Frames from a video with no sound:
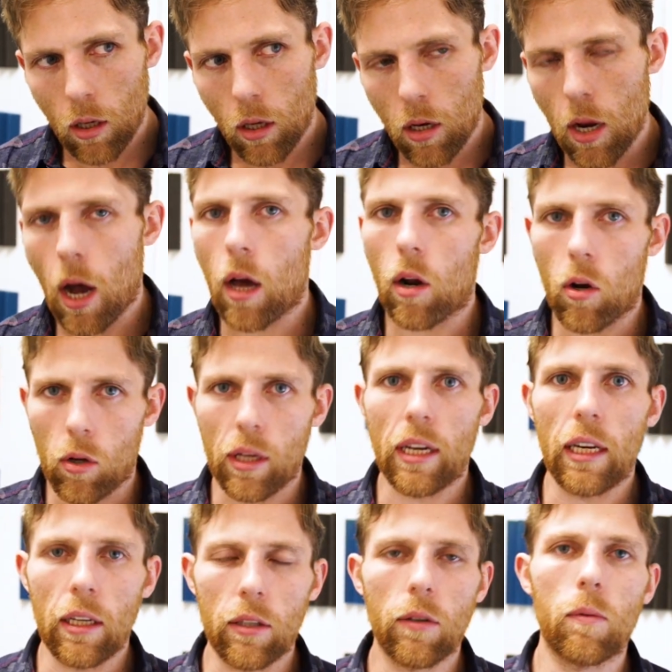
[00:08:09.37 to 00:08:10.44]
not all
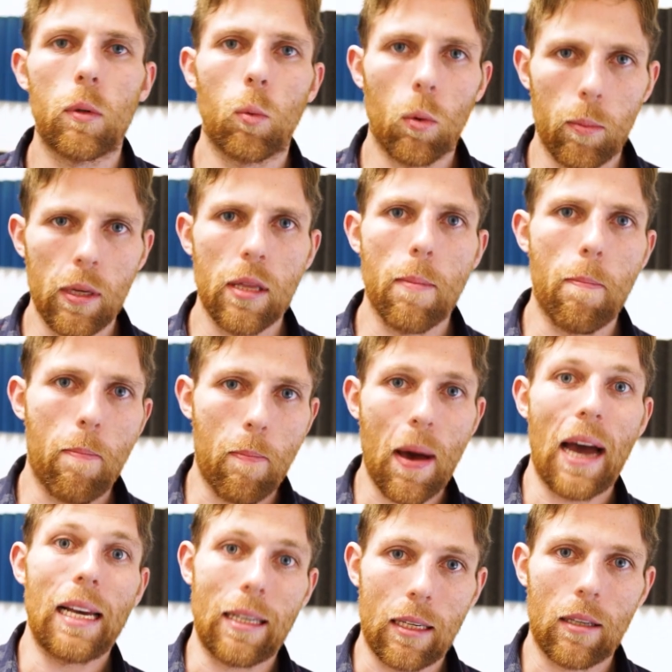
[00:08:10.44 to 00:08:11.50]
adhesives will be the
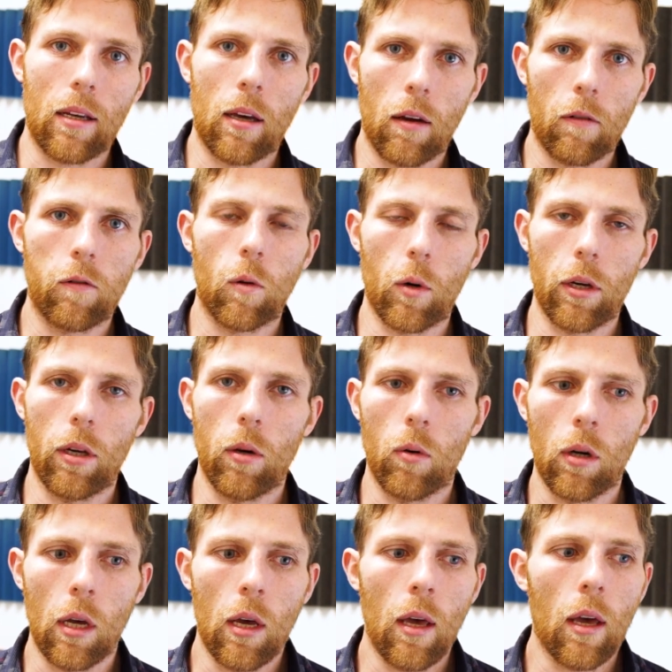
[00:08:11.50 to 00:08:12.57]
best for you.